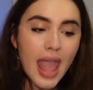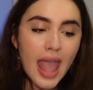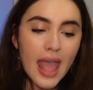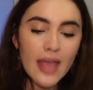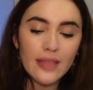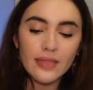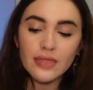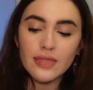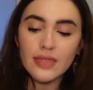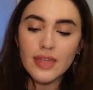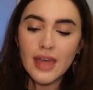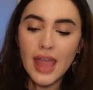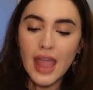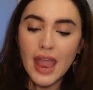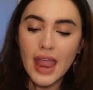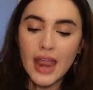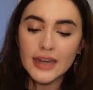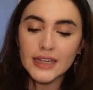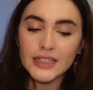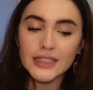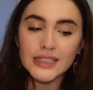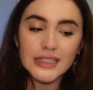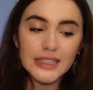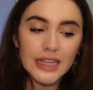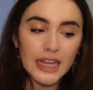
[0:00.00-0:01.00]
and
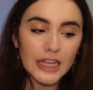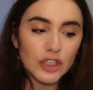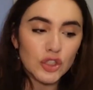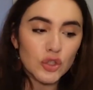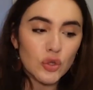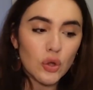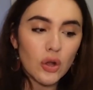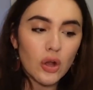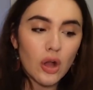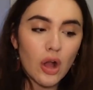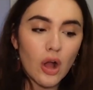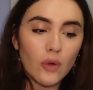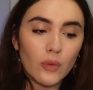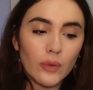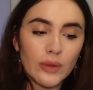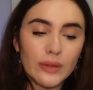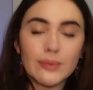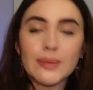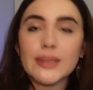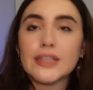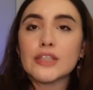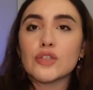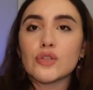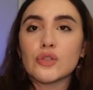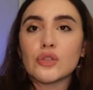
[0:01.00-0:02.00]
then schedule a call
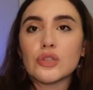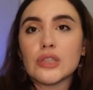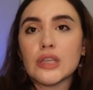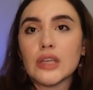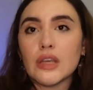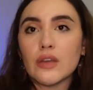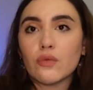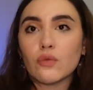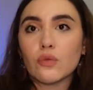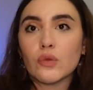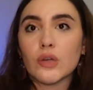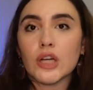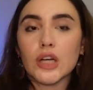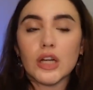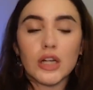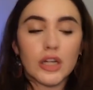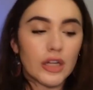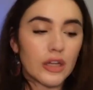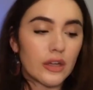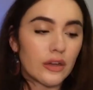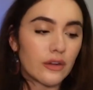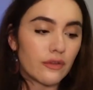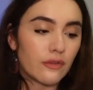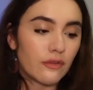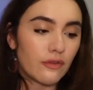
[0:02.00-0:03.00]
with me to see if we're a
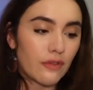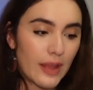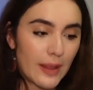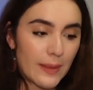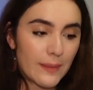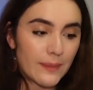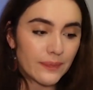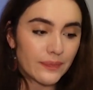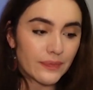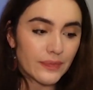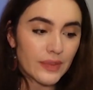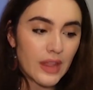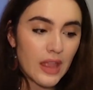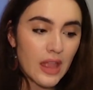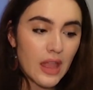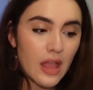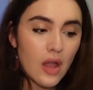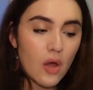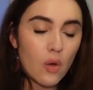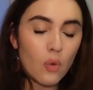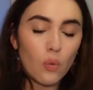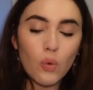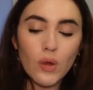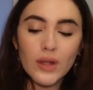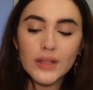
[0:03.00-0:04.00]
good fit.
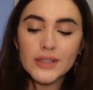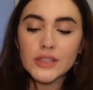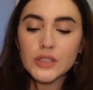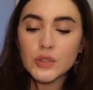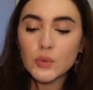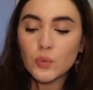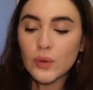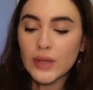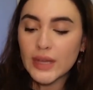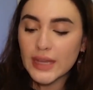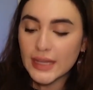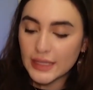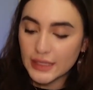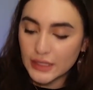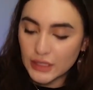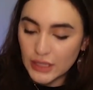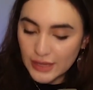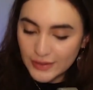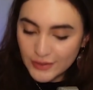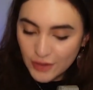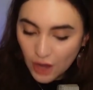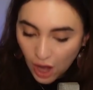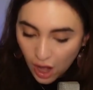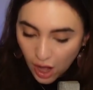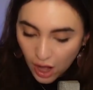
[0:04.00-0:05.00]
Once we
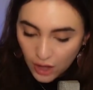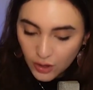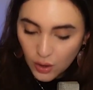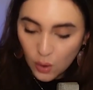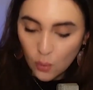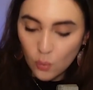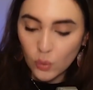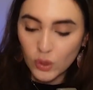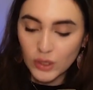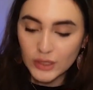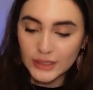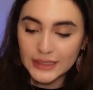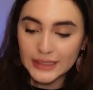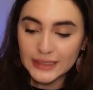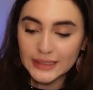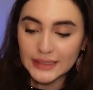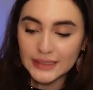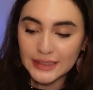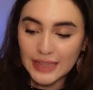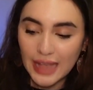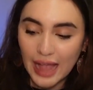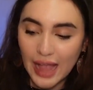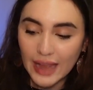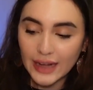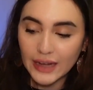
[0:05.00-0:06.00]
talk, we'll
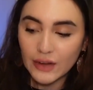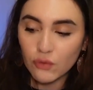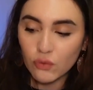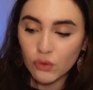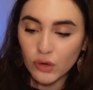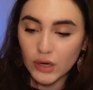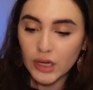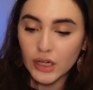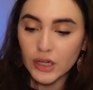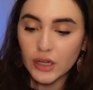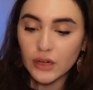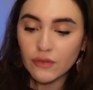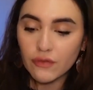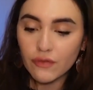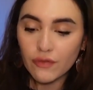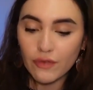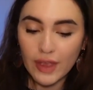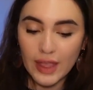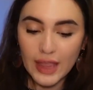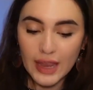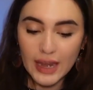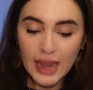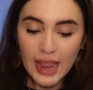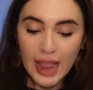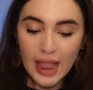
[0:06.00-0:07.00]
decide if we're a good
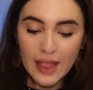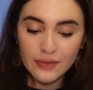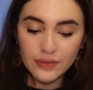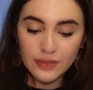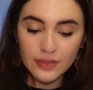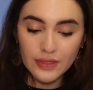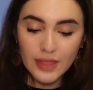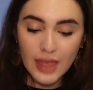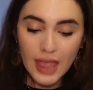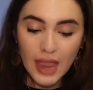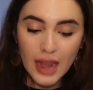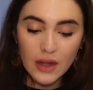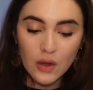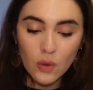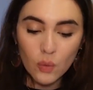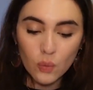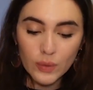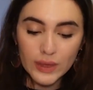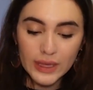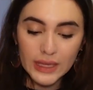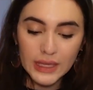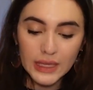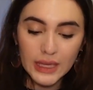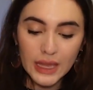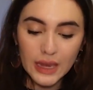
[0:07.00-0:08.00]
fit, and then
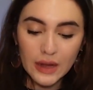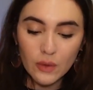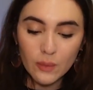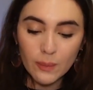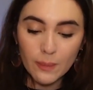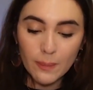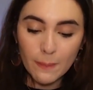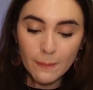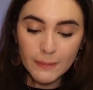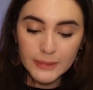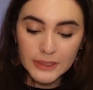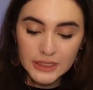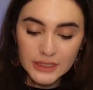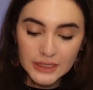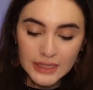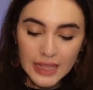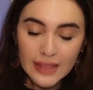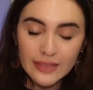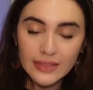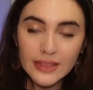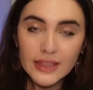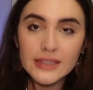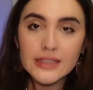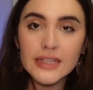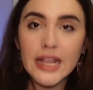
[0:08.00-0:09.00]
we can
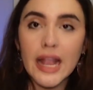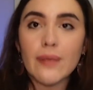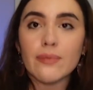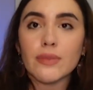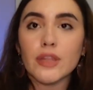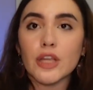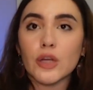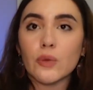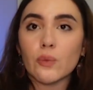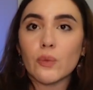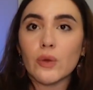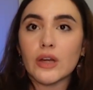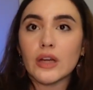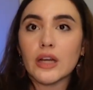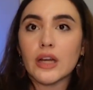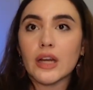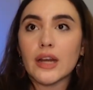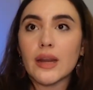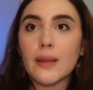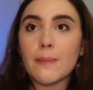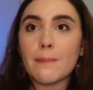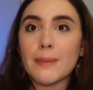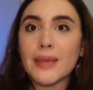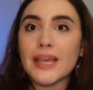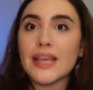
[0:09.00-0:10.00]
set the time that we're
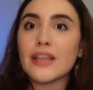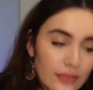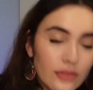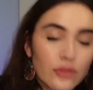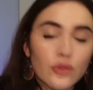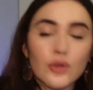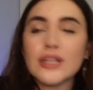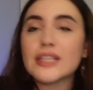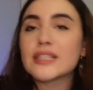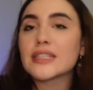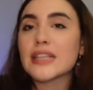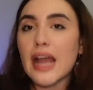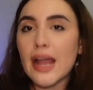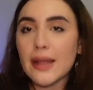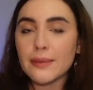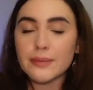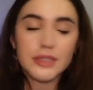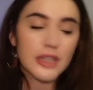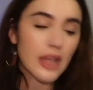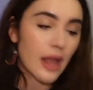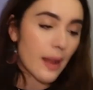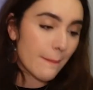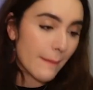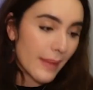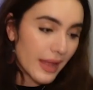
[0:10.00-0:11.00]
going to meet 3 times
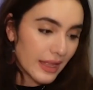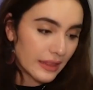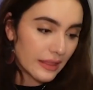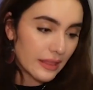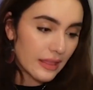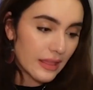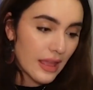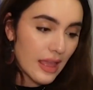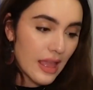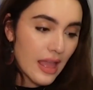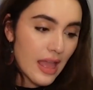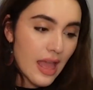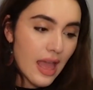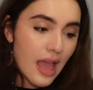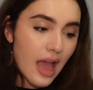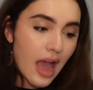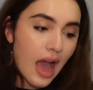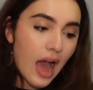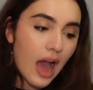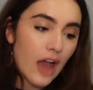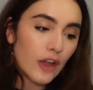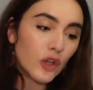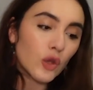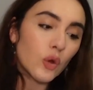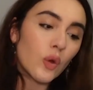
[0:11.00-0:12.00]
a month.
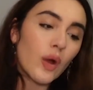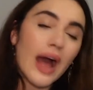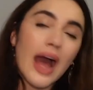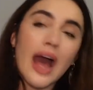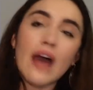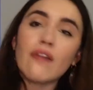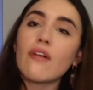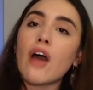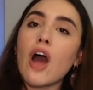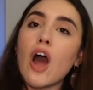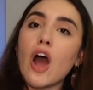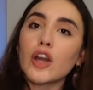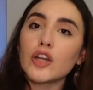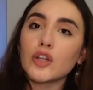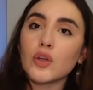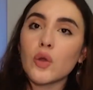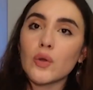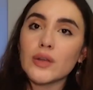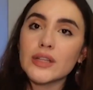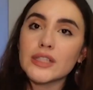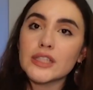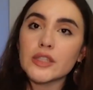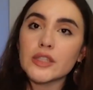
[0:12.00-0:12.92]
You'll have ongoing